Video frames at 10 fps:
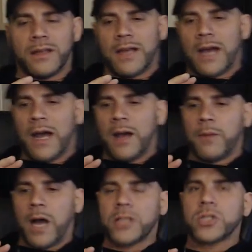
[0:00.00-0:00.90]
Um,
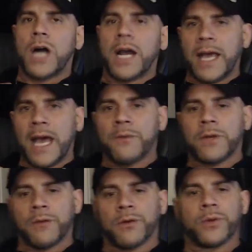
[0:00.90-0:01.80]
I try to have it
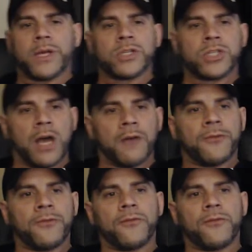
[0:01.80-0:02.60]
every week, Jeff.